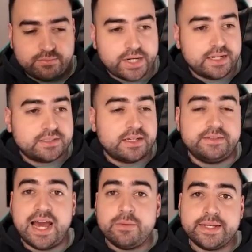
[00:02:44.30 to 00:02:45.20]
browser,
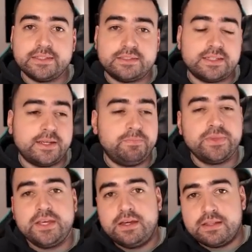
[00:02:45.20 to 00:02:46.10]
and now we can see
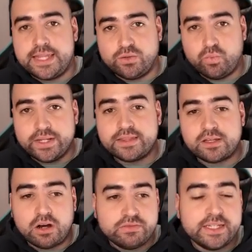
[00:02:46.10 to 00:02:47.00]
the width
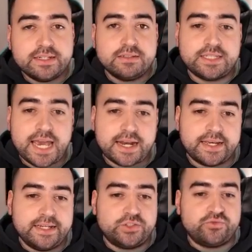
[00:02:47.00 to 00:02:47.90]
of the container
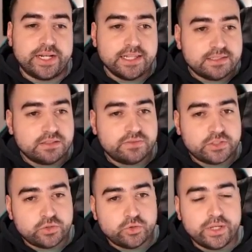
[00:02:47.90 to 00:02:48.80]
is relative
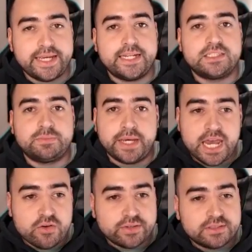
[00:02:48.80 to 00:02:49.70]
to its
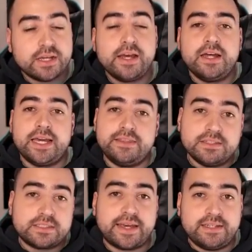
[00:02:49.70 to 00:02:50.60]
parent, in
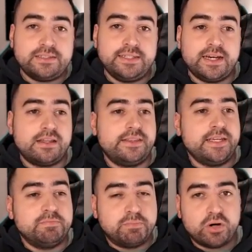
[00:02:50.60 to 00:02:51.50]
this case here,
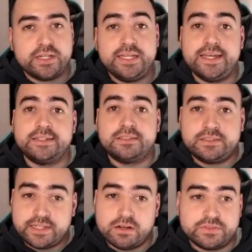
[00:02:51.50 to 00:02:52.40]
the body
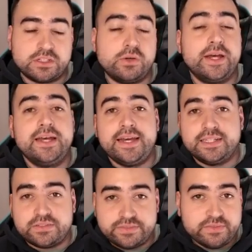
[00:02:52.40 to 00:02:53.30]
itself. So
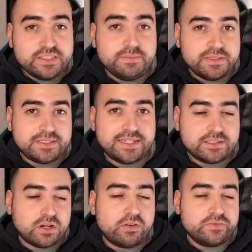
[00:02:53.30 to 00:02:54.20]
it's
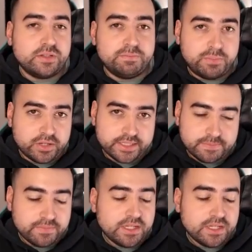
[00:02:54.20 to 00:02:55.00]
50% of the body,